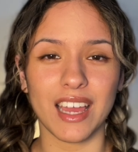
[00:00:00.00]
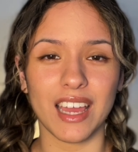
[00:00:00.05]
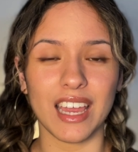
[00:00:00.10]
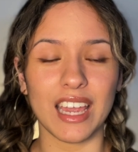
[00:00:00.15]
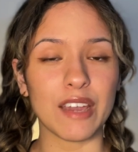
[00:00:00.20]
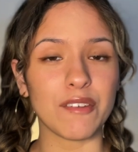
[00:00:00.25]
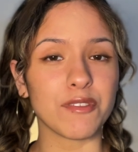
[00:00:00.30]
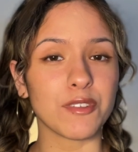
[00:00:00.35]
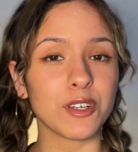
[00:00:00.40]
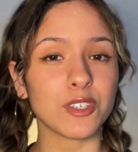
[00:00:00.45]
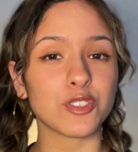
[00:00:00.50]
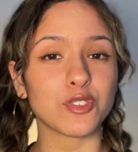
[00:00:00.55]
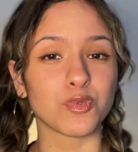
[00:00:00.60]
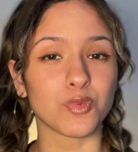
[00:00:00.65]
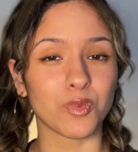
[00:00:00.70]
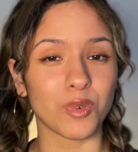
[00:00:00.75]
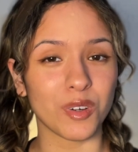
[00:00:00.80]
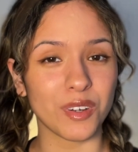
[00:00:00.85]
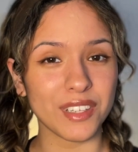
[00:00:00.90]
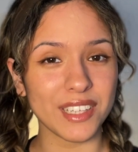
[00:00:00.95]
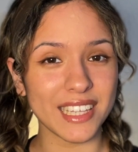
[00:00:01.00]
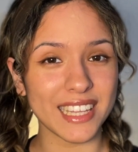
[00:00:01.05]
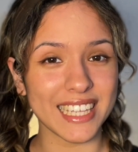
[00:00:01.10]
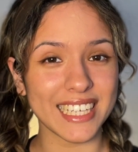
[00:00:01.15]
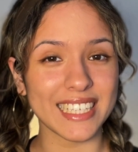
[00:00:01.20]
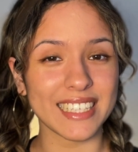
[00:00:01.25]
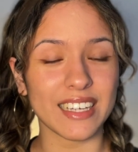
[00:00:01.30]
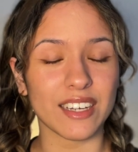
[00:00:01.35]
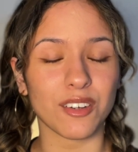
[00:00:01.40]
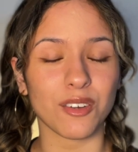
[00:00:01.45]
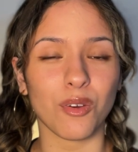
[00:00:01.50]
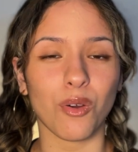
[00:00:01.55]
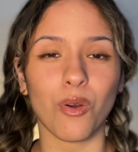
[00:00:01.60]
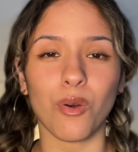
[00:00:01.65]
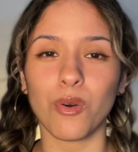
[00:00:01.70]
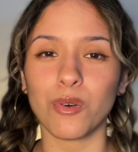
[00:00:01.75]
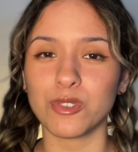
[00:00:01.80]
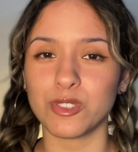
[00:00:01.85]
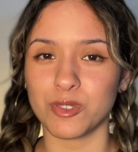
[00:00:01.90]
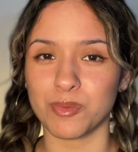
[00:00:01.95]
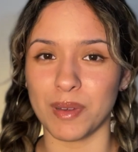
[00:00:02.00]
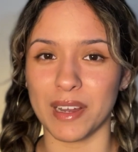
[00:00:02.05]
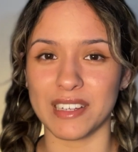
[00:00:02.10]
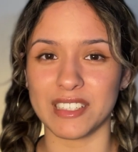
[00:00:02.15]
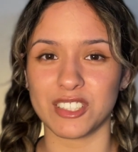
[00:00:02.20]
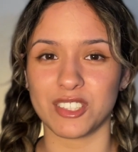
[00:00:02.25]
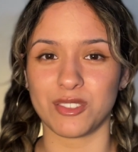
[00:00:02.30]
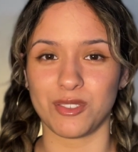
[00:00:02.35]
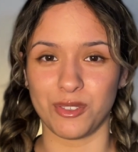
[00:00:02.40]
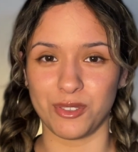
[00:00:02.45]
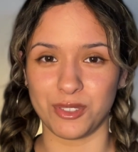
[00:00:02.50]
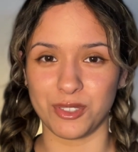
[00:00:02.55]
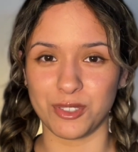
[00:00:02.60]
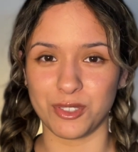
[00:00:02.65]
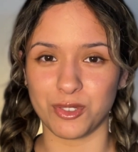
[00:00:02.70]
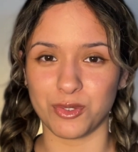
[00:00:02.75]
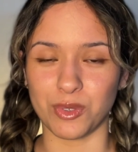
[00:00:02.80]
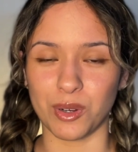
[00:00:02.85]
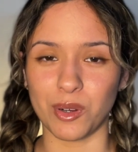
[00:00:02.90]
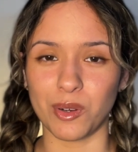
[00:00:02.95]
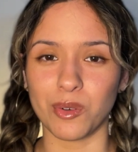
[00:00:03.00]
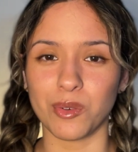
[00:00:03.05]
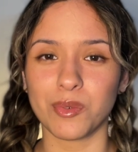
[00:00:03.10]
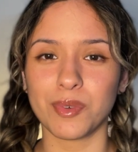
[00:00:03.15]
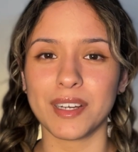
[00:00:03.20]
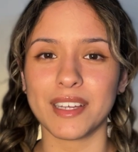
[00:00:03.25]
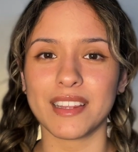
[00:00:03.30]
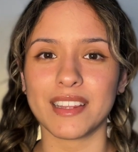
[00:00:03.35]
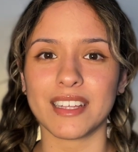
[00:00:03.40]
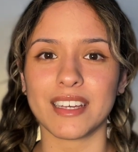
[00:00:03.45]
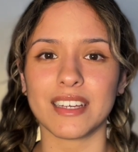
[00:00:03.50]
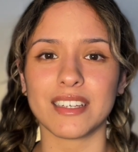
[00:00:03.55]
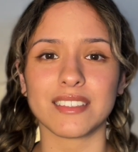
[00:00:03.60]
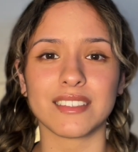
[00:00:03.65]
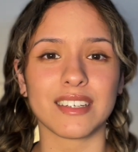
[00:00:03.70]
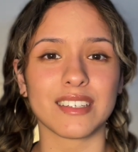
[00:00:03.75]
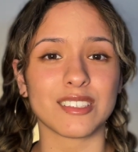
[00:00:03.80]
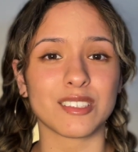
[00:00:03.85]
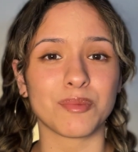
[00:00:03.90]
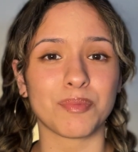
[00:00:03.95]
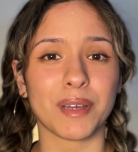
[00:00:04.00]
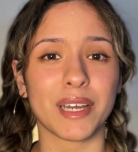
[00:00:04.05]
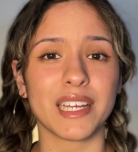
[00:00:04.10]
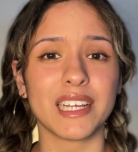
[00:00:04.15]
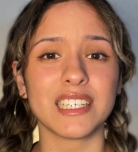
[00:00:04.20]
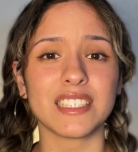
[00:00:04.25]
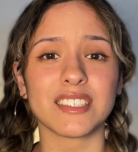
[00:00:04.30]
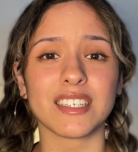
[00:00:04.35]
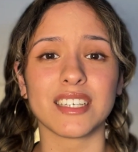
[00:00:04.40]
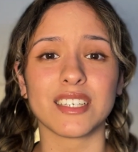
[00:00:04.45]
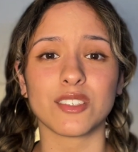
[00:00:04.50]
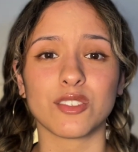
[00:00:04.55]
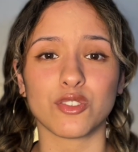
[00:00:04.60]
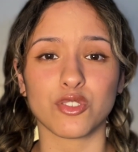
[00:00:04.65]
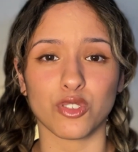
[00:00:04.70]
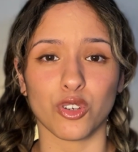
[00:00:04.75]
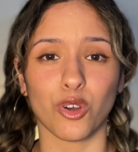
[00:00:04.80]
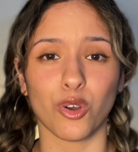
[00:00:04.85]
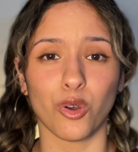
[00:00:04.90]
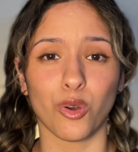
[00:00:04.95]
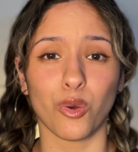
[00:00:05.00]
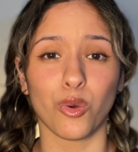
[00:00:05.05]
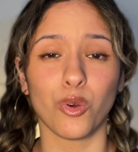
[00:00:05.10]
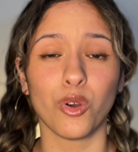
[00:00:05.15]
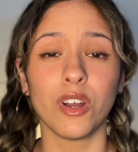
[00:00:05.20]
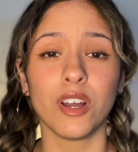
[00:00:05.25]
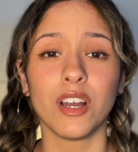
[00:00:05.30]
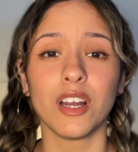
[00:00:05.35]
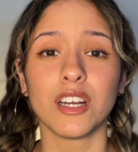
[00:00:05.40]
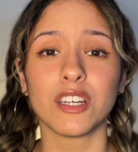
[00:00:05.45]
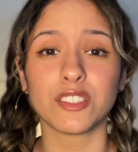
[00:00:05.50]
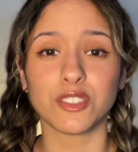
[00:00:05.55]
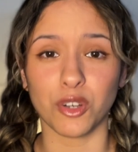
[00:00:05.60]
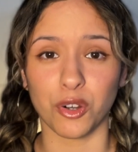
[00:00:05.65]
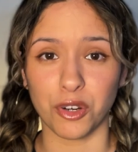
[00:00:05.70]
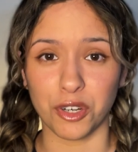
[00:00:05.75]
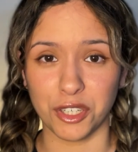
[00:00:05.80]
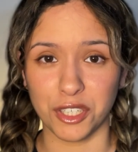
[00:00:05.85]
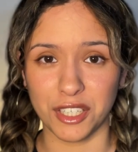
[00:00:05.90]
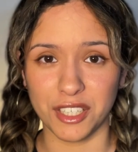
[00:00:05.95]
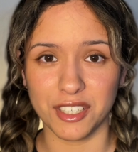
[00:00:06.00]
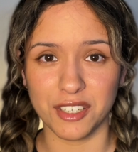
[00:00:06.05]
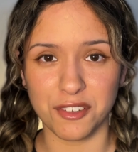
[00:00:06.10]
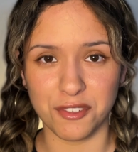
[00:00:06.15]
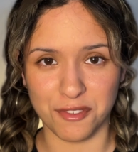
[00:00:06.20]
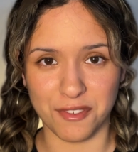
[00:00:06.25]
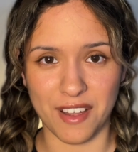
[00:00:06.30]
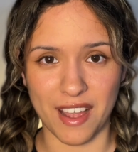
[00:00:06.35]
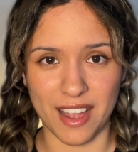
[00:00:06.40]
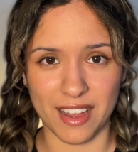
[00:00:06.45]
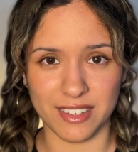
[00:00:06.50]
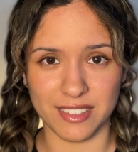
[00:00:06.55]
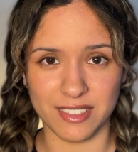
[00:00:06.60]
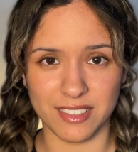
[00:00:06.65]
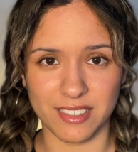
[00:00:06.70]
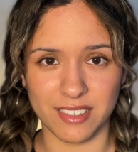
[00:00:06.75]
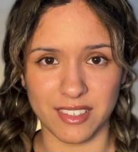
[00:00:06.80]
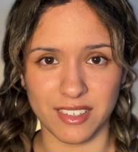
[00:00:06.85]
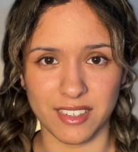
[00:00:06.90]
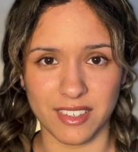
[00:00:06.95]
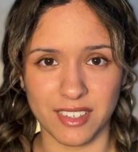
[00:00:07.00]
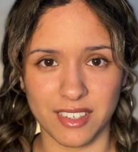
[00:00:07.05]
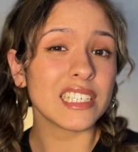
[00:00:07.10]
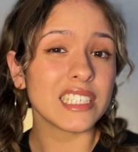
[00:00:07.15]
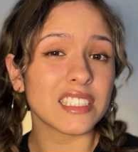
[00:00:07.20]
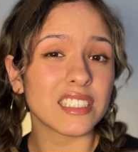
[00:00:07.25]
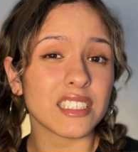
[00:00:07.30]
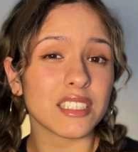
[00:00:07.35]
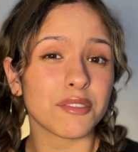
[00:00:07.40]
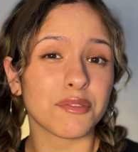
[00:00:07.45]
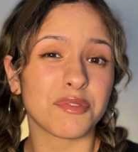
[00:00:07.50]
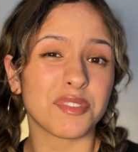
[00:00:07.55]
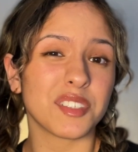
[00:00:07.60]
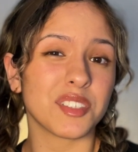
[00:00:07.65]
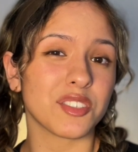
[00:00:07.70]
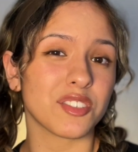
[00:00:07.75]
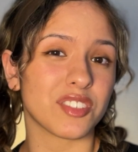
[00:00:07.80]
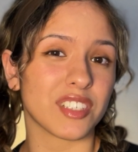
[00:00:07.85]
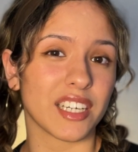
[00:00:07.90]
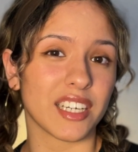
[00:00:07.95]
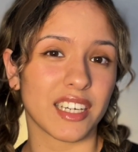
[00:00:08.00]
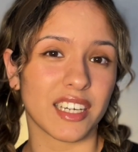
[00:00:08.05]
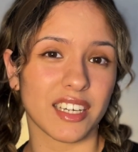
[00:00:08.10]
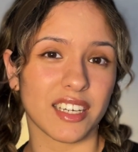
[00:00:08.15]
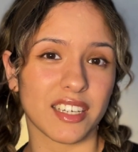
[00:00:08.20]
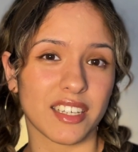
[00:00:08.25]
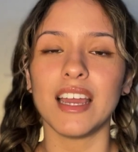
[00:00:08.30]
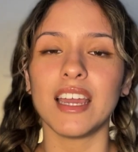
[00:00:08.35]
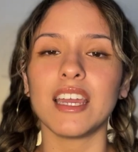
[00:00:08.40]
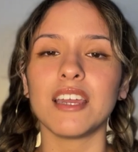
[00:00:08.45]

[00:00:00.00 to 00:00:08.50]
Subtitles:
If there's one thing that all Spanish learners struggle with, is that Spanish is so darn fast. Or at least it feels like it.